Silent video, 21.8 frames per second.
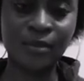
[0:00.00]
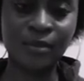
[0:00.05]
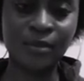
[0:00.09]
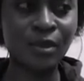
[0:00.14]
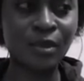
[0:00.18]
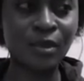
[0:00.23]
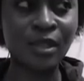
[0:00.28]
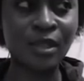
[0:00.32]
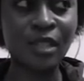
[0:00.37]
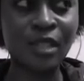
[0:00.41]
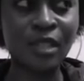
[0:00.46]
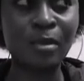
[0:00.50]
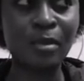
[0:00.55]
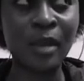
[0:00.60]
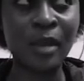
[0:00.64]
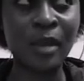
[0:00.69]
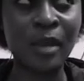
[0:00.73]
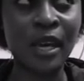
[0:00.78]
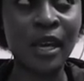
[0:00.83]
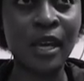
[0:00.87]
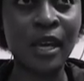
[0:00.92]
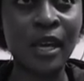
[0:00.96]
to
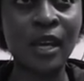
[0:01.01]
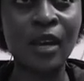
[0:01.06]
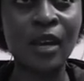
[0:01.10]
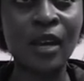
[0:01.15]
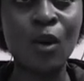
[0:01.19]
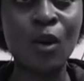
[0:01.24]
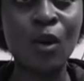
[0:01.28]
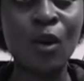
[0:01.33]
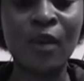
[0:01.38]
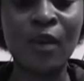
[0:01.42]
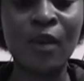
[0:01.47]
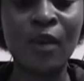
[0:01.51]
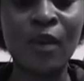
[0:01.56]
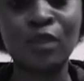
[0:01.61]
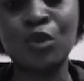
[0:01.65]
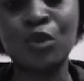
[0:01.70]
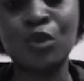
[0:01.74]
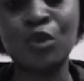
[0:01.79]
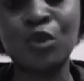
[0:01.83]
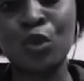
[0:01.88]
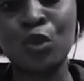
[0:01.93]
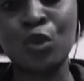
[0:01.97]
display, or rather
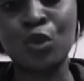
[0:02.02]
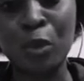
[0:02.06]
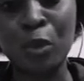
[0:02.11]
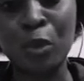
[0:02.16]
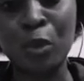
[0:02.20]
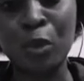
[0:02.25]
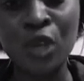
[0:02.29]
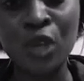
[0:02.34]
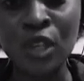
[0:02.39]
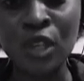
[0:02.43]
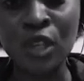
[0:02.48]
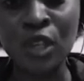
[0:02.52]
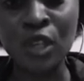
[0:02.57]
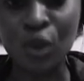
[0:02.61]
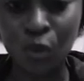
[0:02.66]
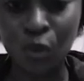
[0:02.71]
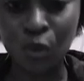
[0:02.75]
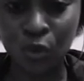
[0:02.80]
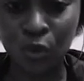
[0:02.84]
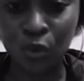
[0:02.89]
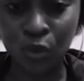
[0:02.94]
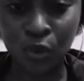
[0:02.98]
to portray the
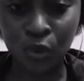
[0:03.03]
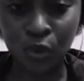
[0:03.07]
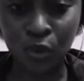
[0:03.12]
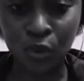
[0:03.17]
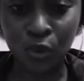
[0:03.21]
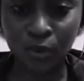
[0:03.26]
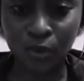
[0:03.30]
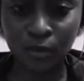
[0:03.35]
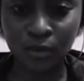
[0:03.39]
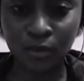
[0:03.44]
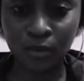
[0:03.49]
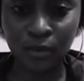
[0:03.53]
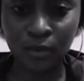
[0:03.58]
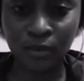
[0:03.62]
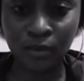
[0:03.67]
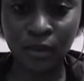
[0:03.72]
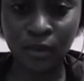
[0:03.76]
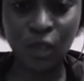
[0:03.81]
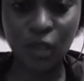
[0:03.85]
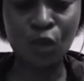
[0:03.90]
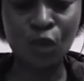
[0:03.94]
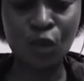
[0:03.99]

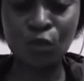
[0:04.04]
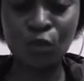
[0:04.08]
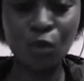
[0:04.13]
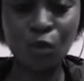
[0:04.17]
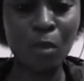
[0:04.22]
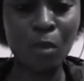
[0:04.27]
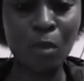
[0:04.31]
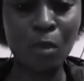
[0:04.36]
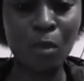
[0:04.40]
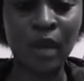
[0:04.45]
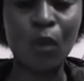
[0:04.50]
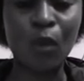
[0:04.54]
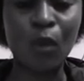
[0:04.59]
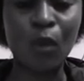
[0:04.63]
youthful mind.